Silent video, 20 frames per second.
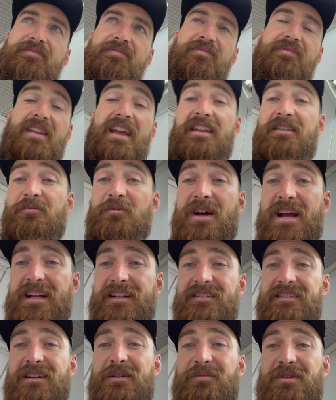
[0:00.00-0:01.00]
and the wagon's
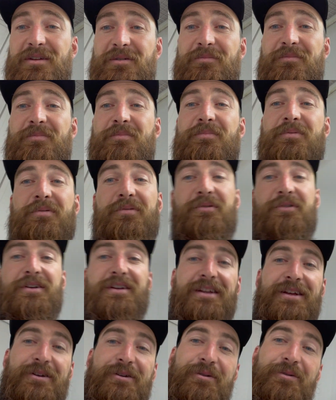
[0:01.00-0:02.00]
going to be a pretty
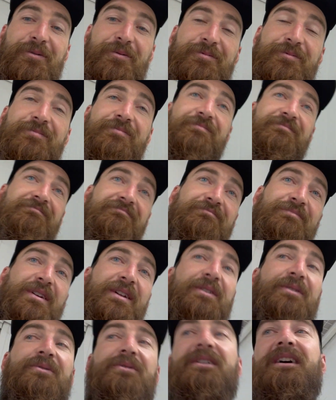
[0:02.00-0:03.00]
cool
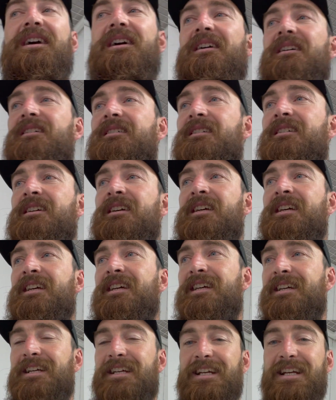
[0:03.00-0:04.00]
car,
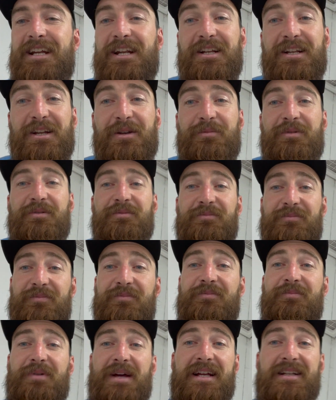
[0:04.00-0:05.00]
and
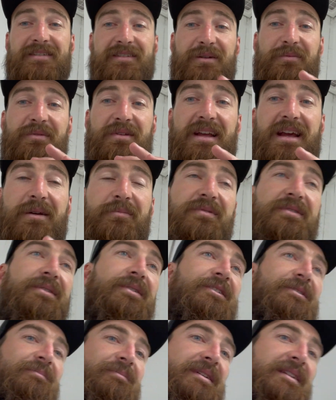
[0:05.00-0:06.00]
paint's going to be
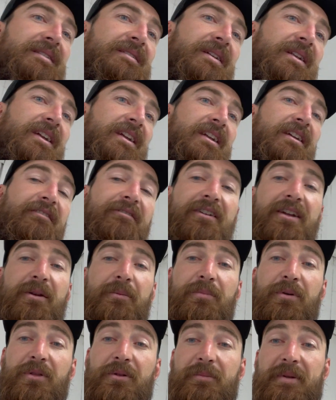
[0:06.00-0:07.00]
absolutely mint on it. I'm going to
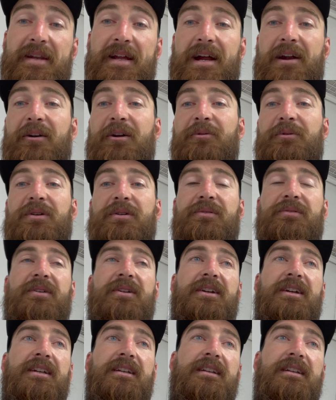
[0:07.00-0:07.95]
put the Monaro wheels on it,